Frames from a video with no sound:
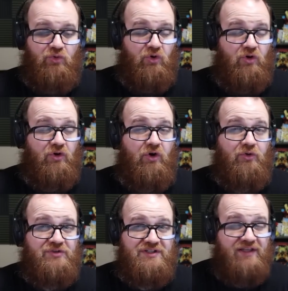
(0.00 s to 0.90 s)
or
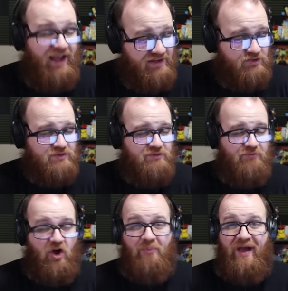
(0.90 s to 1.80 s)
OTA, so it was a
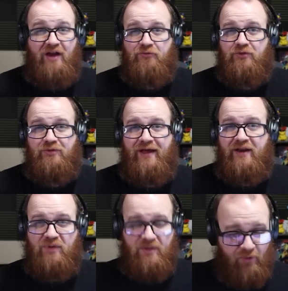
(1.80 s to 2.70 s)
fallback for a lot
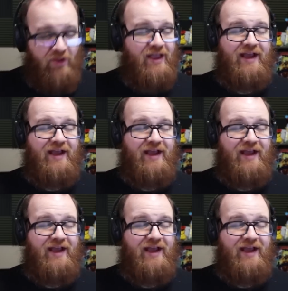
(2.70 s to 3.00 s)
of people,